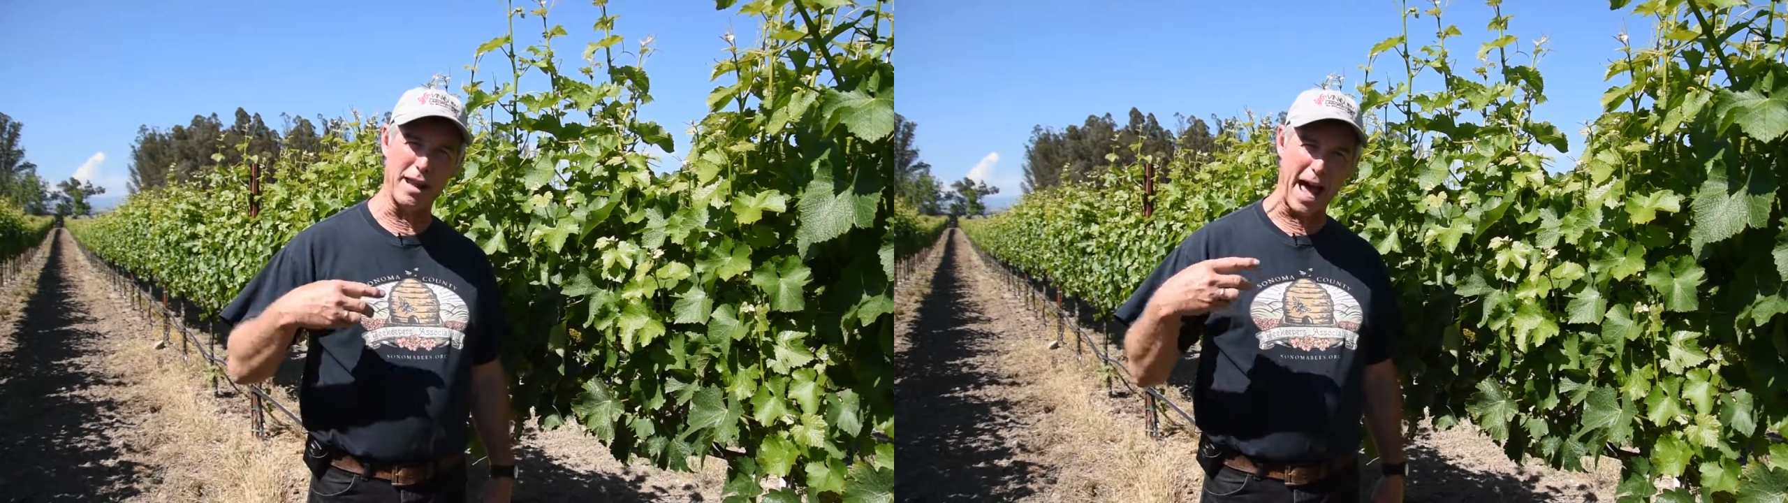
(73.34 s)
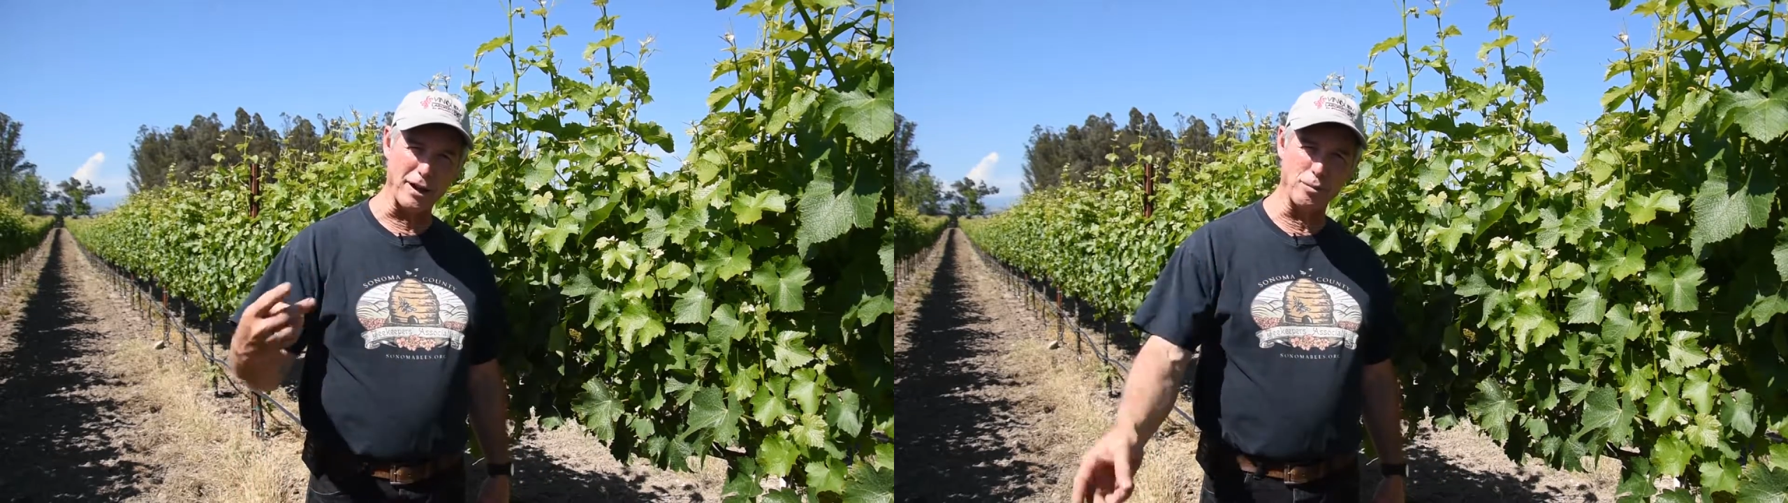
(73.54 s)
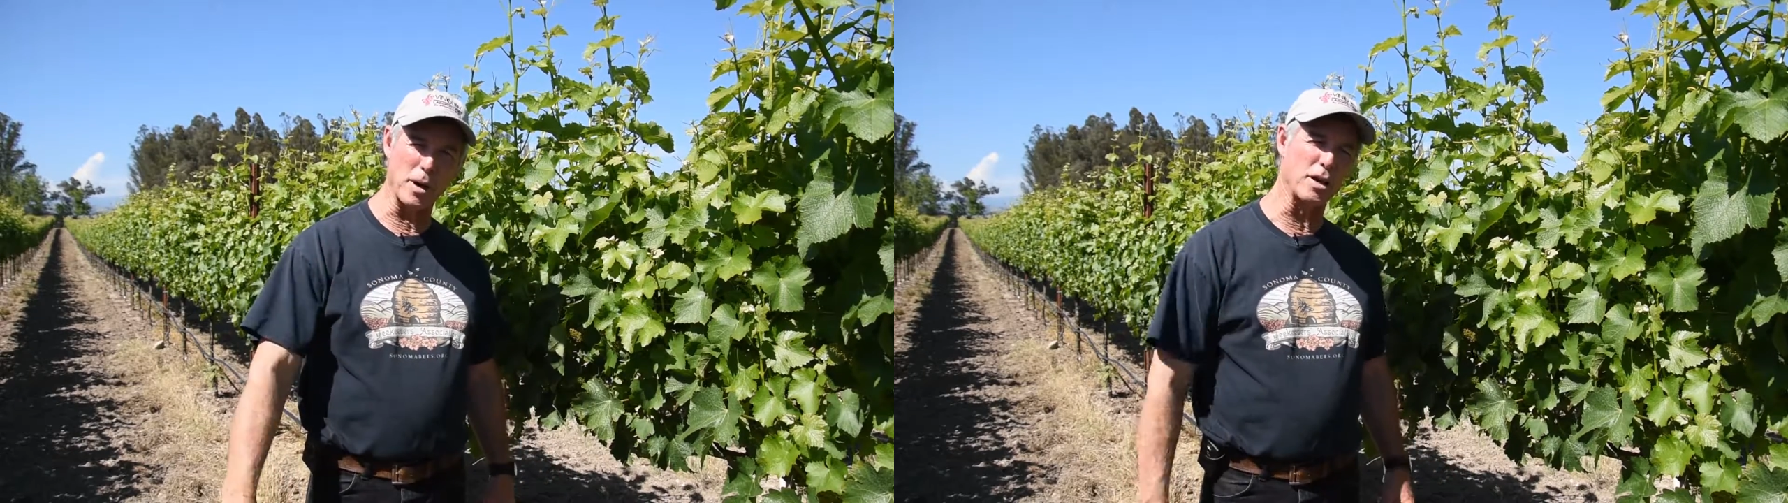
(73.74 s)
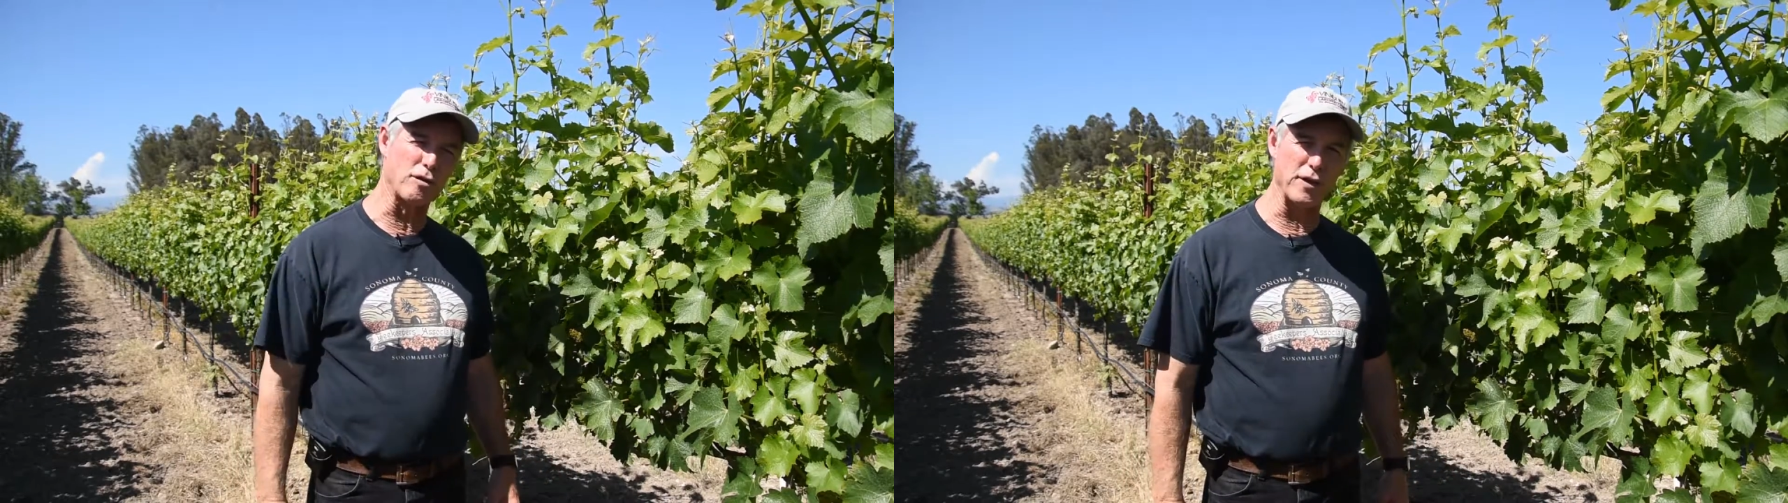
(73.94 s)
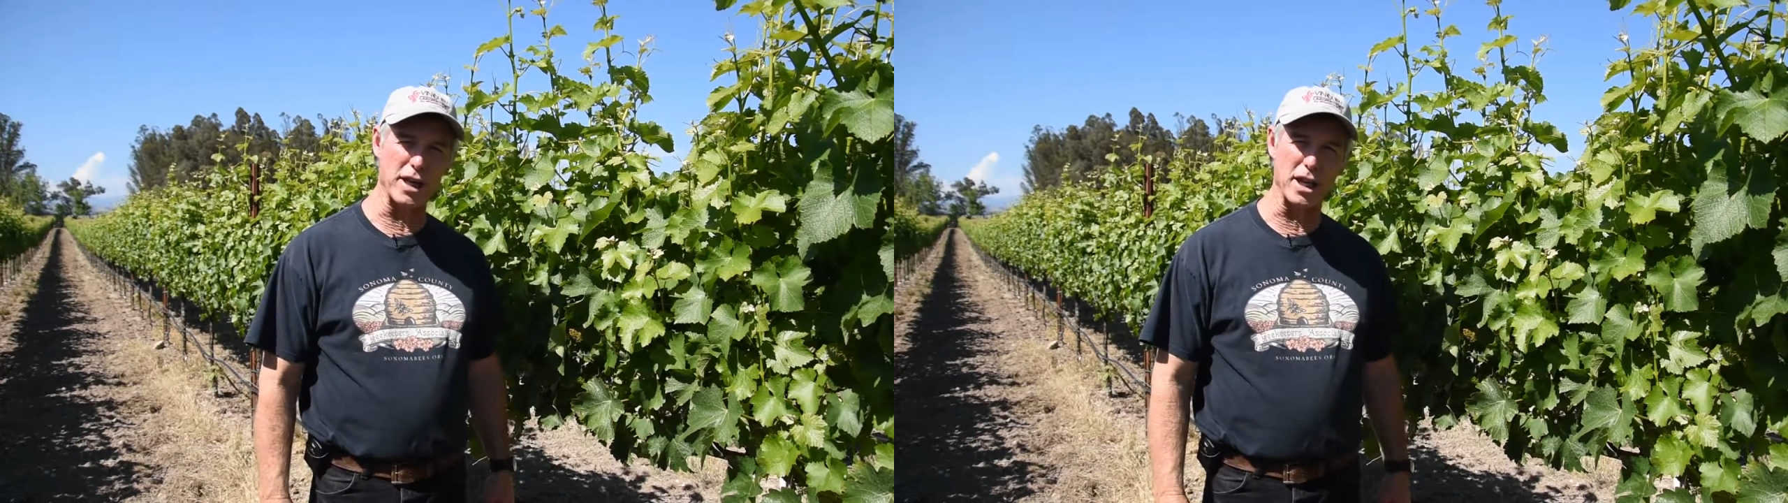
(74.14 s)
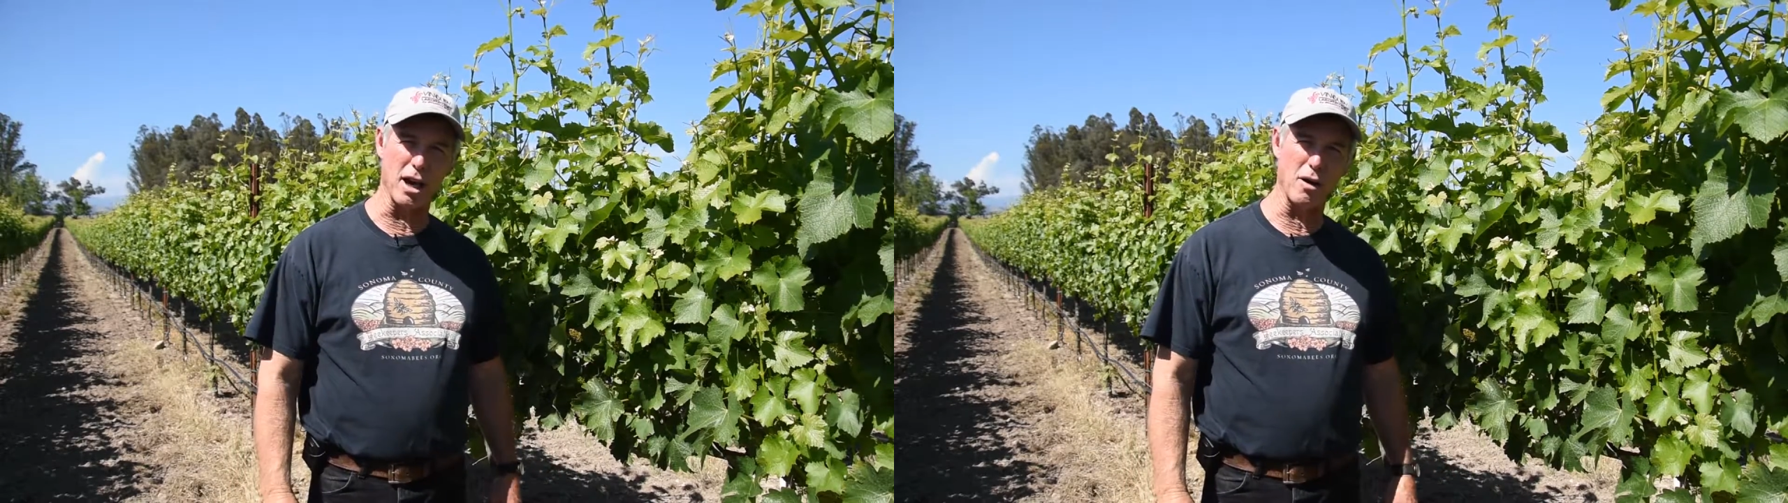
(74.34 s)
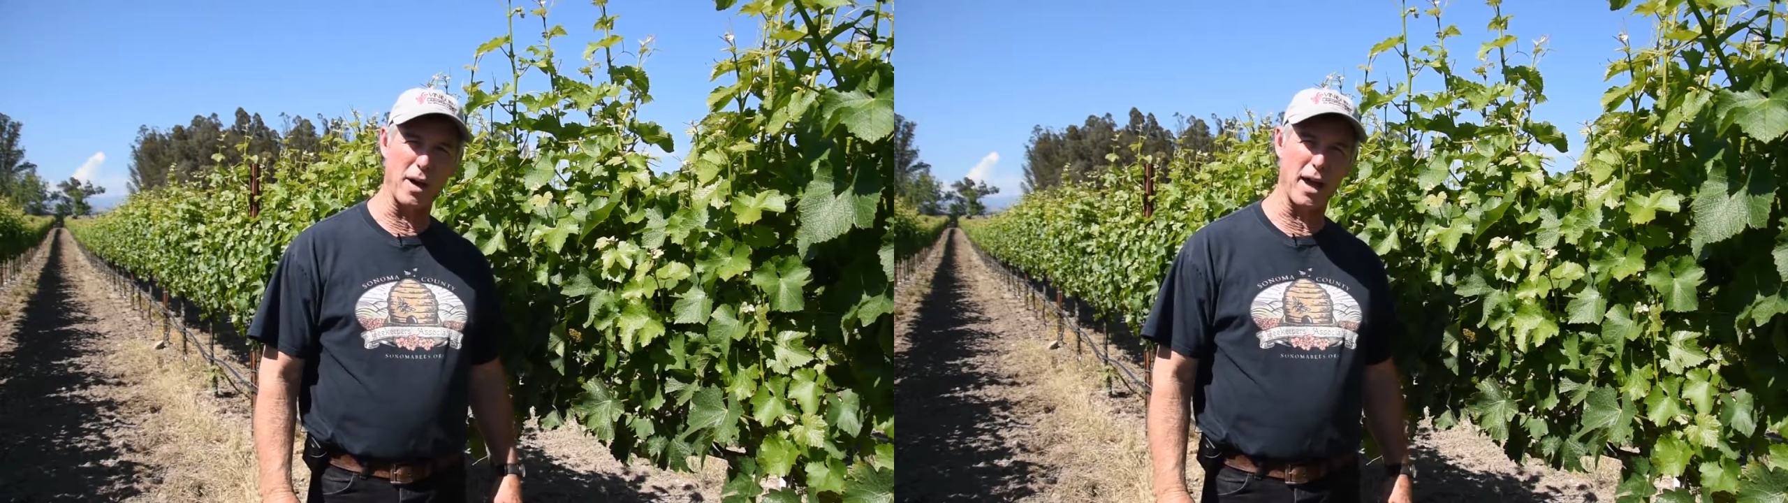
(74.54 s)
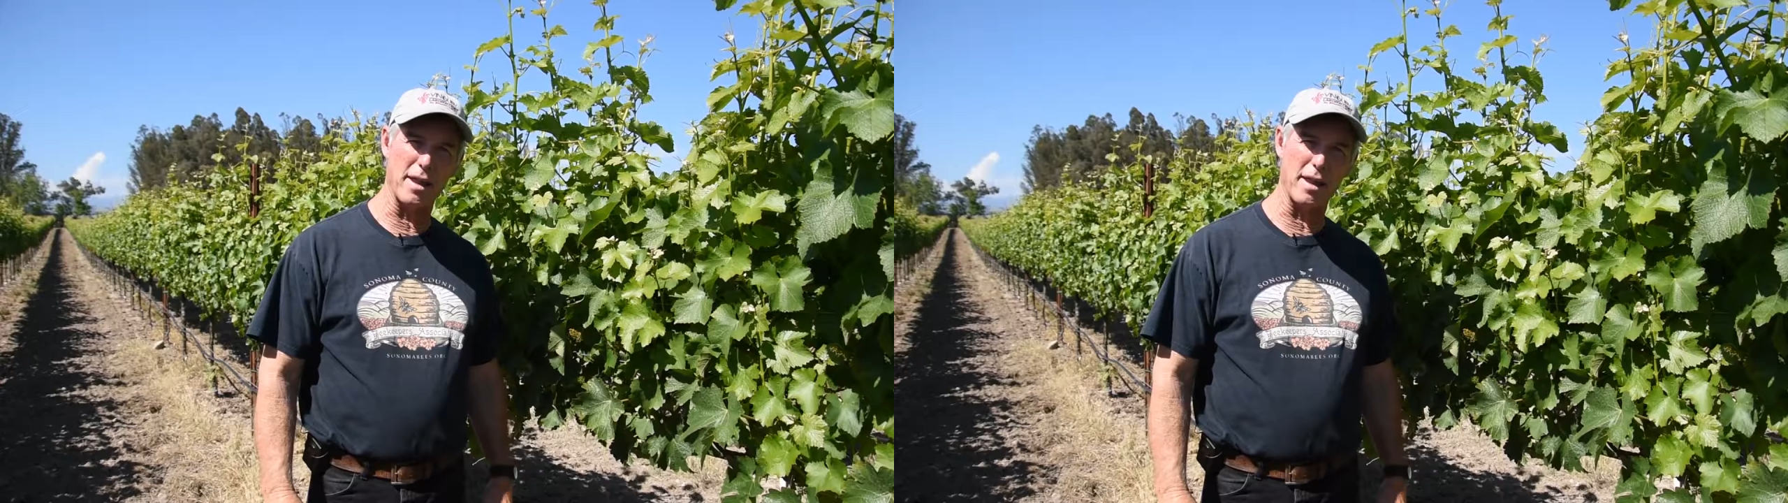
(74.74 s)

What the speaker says: last month's video,